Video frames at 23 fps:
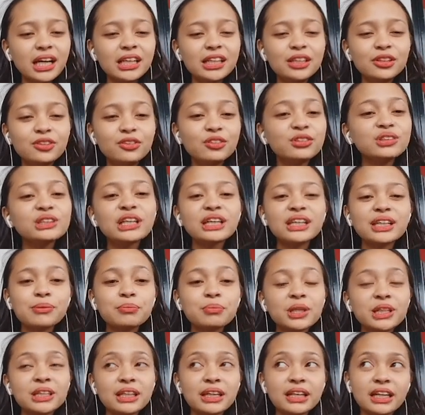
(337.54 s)
dun ka na
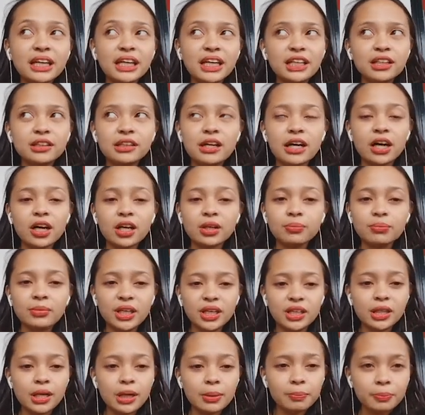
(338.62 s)
maglagay ng
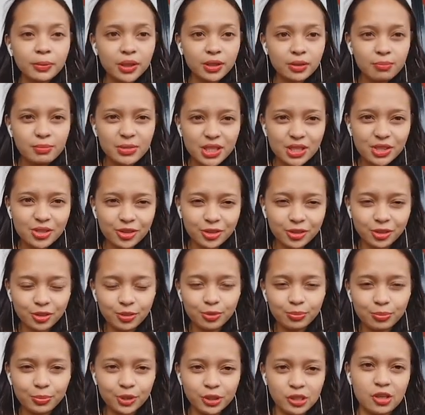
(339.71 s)
makeup para make sure to
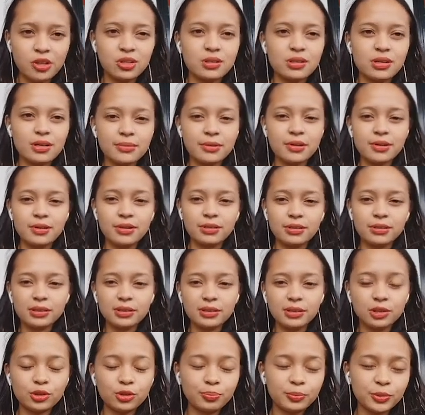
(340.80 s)
put on a
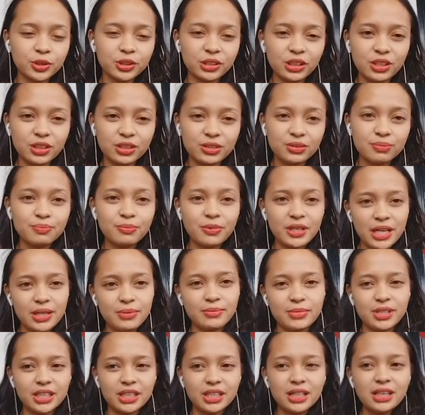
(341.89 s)

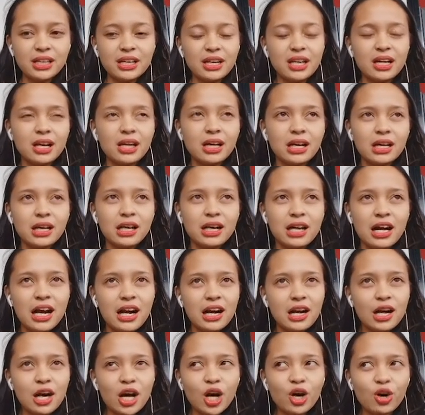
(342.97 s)
primer.
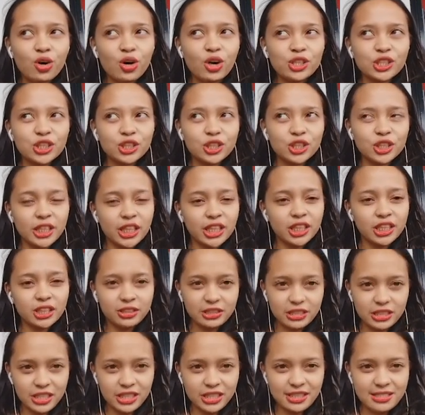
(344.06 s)
Ako, na
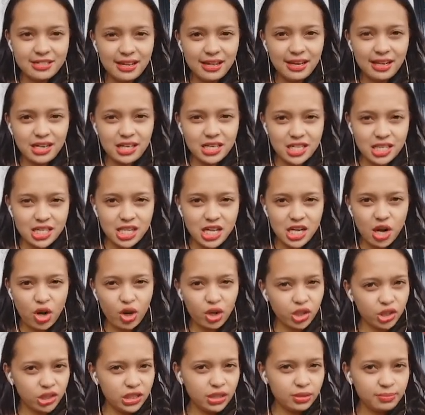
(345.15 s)
regular day, hindi
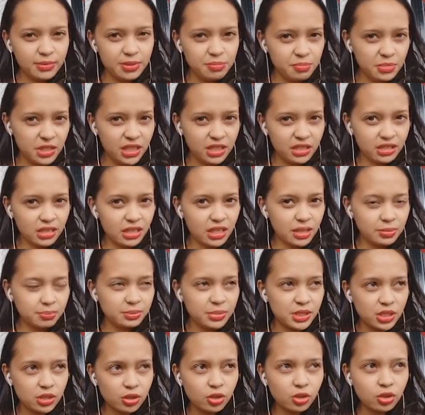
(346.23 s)
ako nag-makeup.
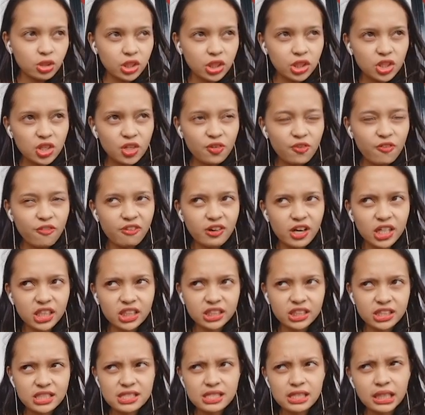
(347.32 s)
Siguro yung
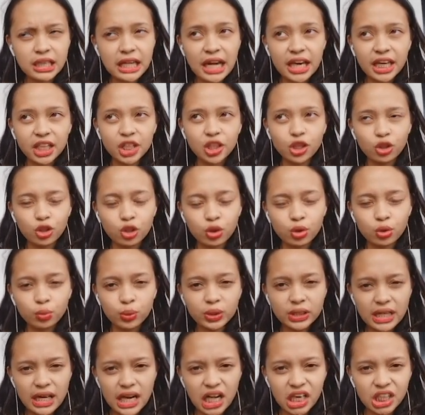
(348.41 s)
farthest that I go would
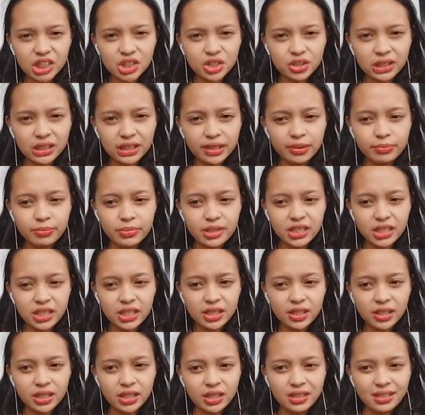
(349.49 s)
actually be
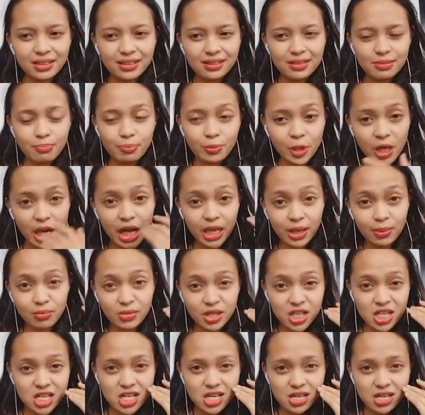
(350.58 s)
primer.